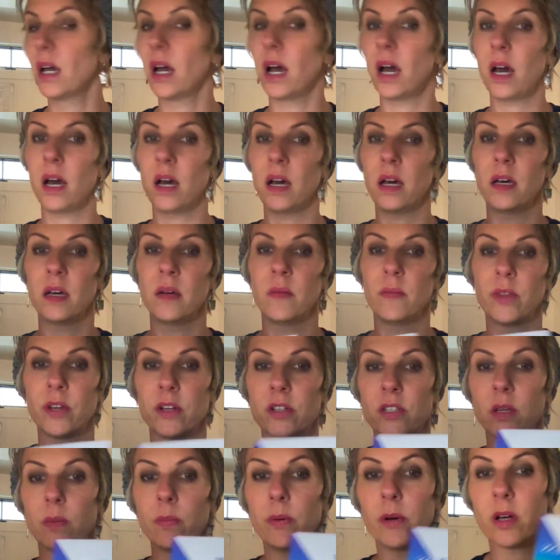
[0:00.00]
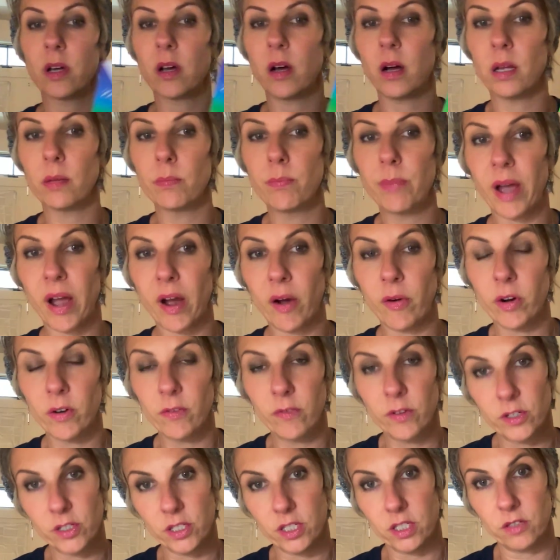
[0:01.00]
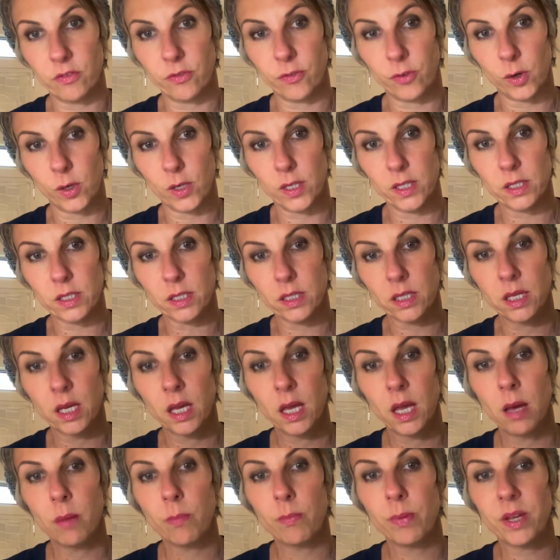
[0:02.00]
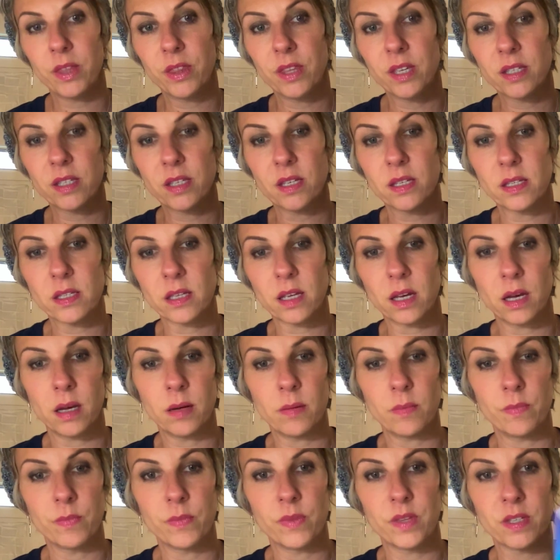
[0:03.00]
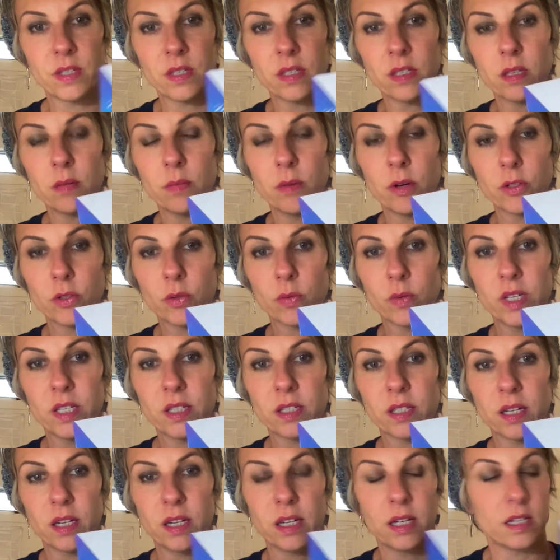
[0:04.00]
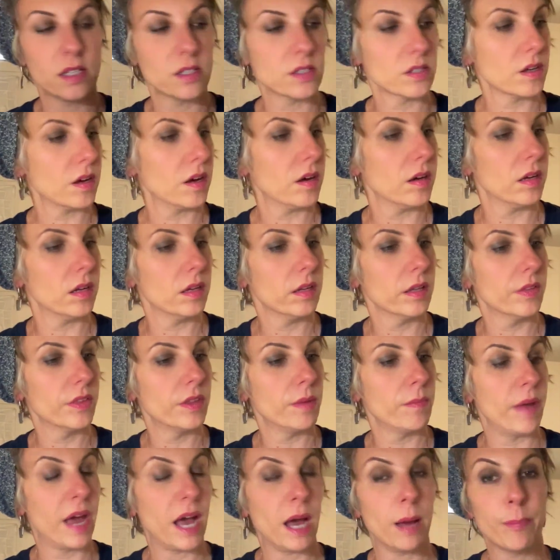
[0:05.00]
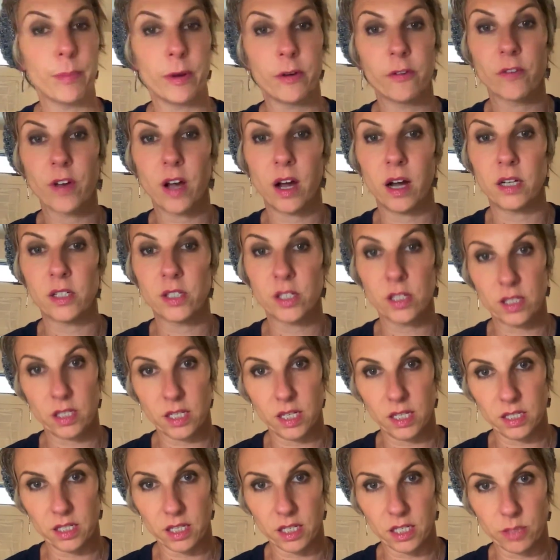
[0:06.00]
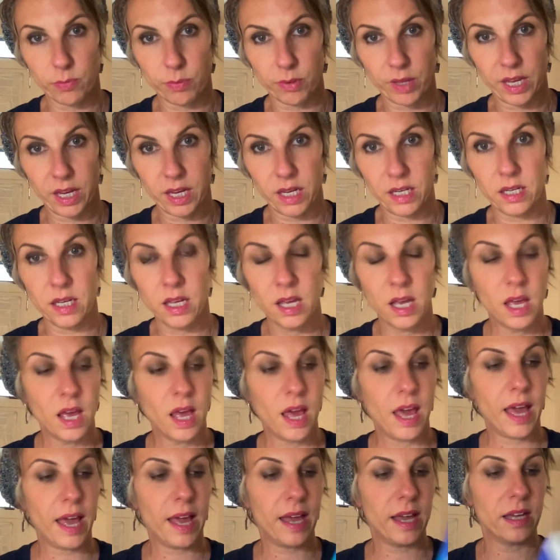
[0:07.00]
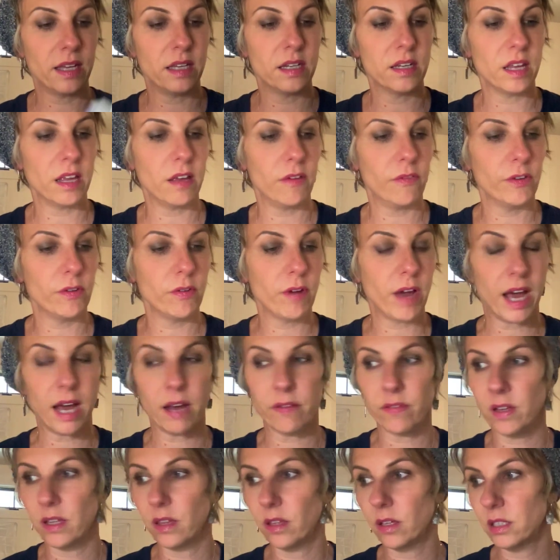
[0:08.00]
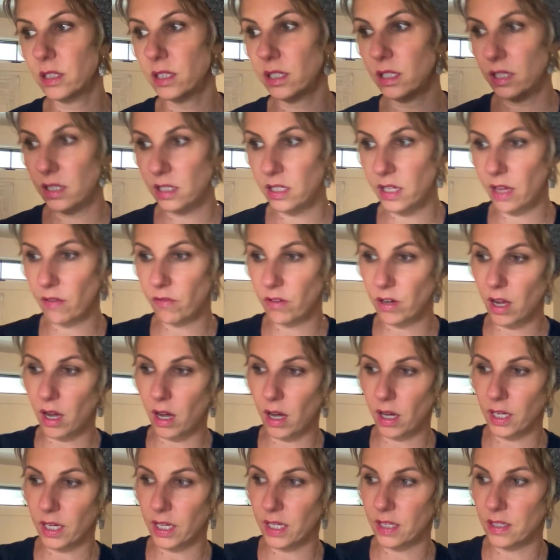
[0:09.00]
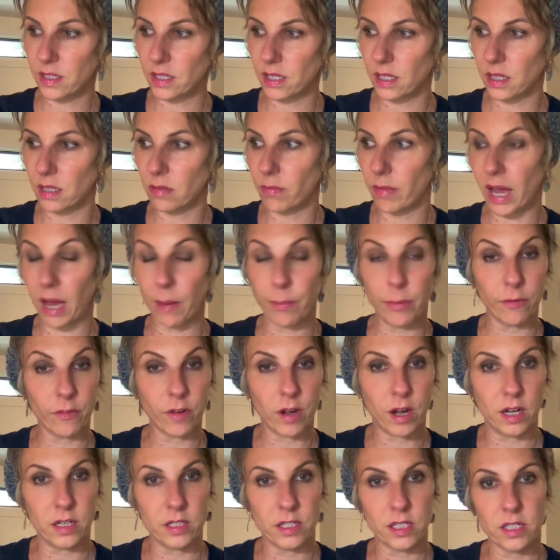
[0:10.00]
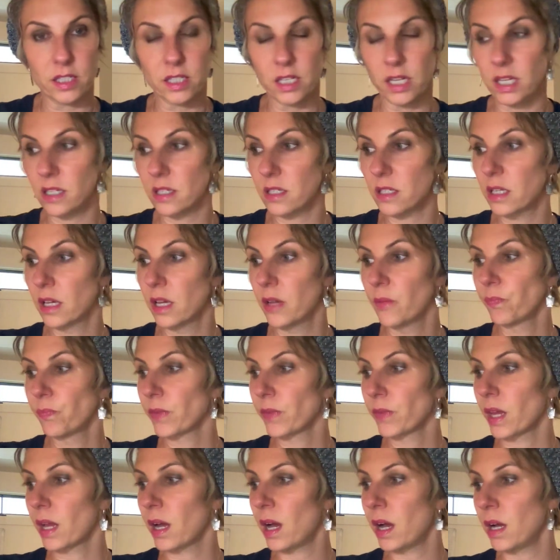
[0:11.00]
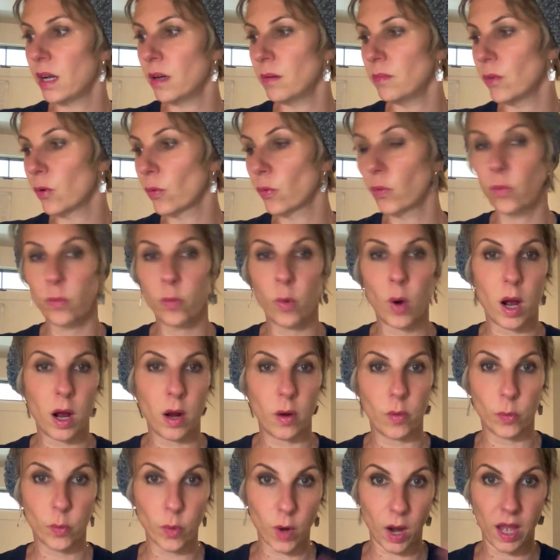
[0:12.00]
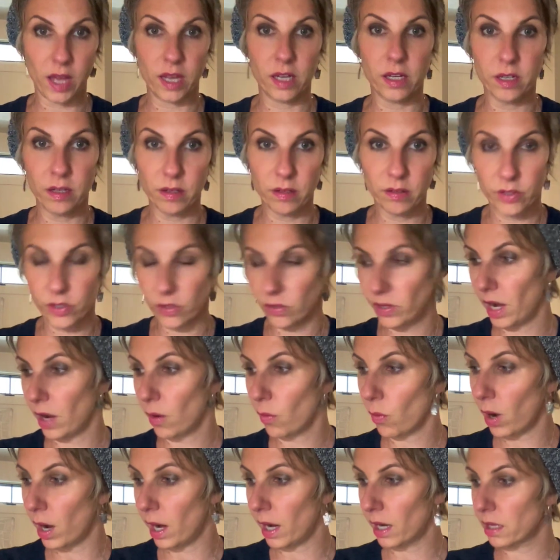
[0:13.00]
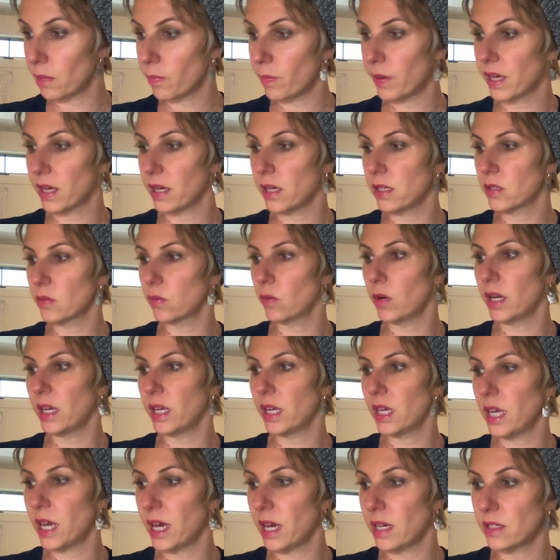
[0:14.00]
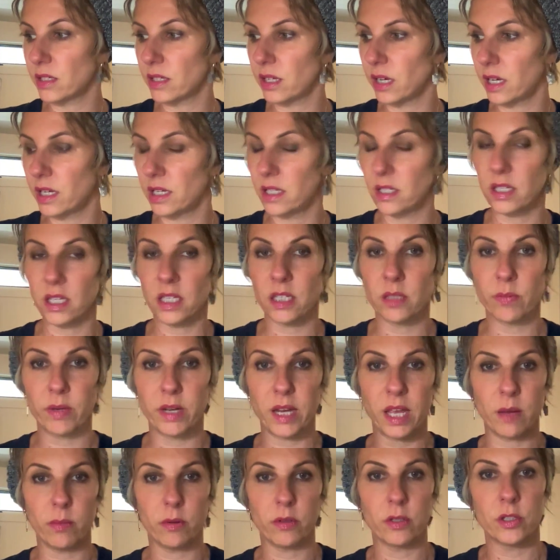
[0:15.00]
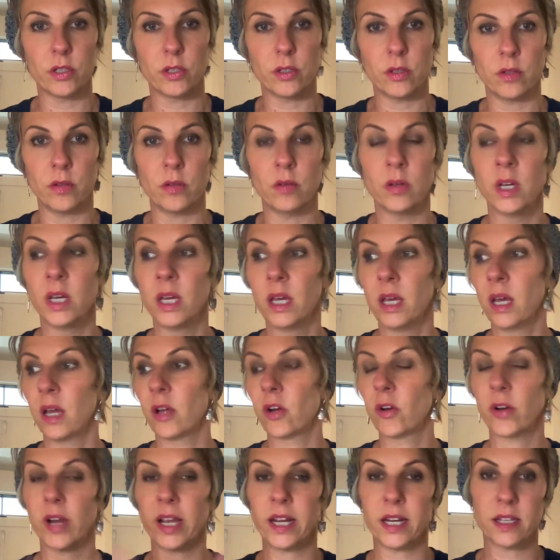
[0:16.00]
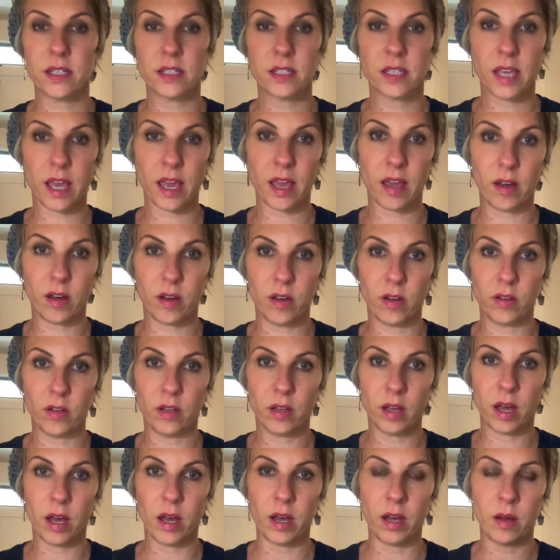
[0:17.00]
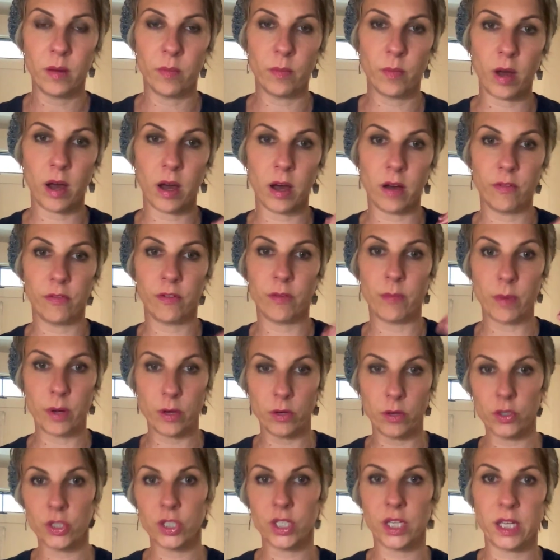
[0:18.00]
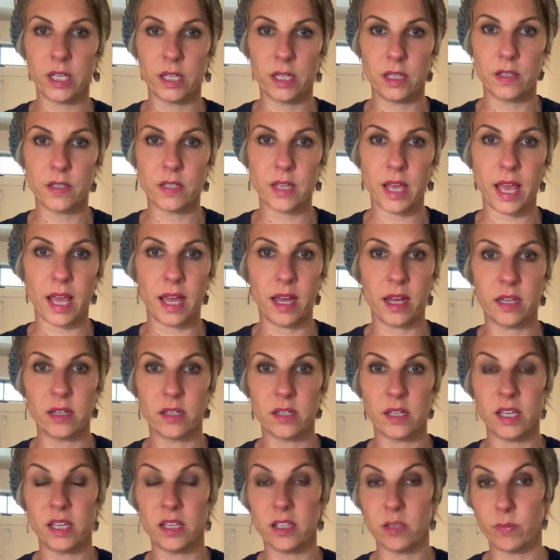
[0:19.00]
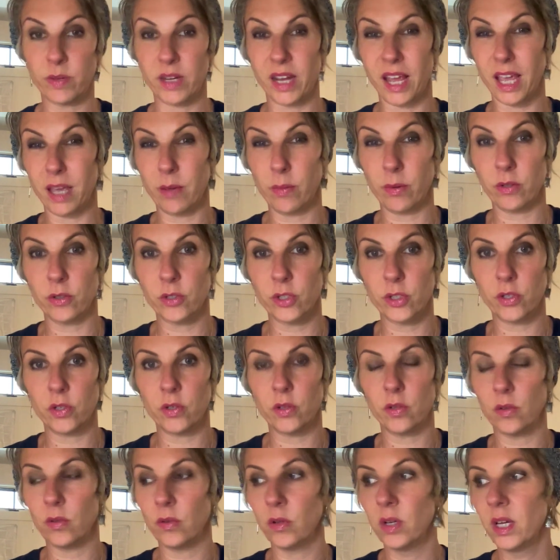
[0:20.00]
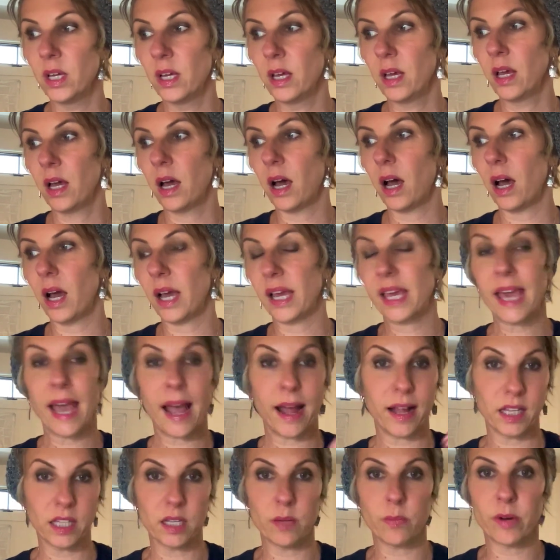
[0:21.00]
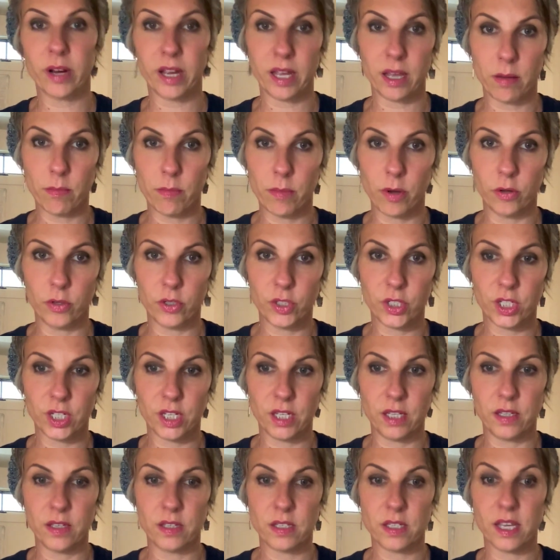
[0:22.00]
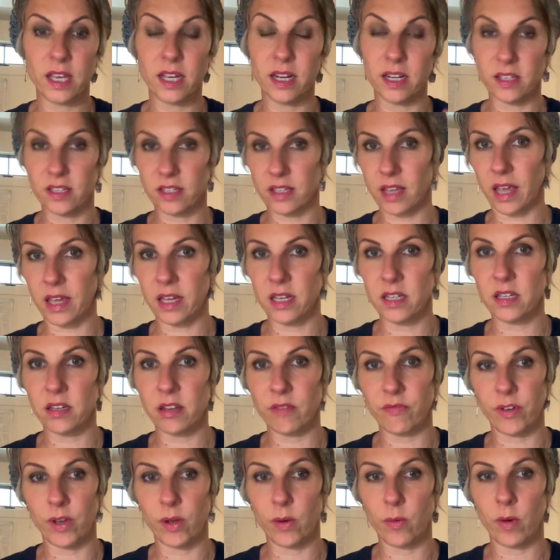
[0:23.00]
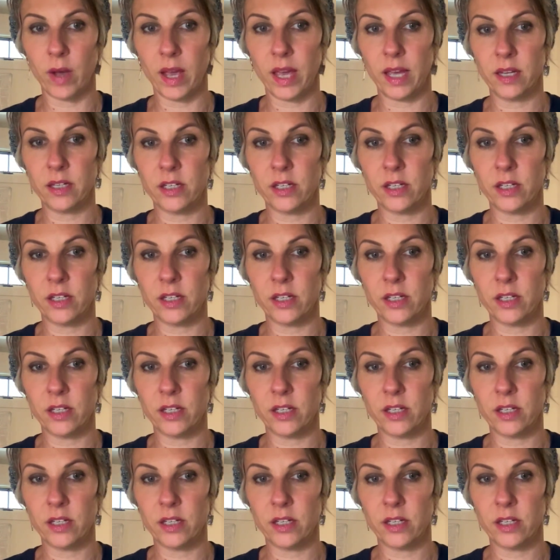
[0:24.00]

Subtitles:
There's a book called Power versus Force. But this is the most recent, and it's called The Map of Consciousness Explained. And if you haven't looked into David Hawkins and the Map of Consciousness, run, do not walk, because what he has done is he's been able to create a scale of emotions, and he's been able to calibrate emotions in a scientific way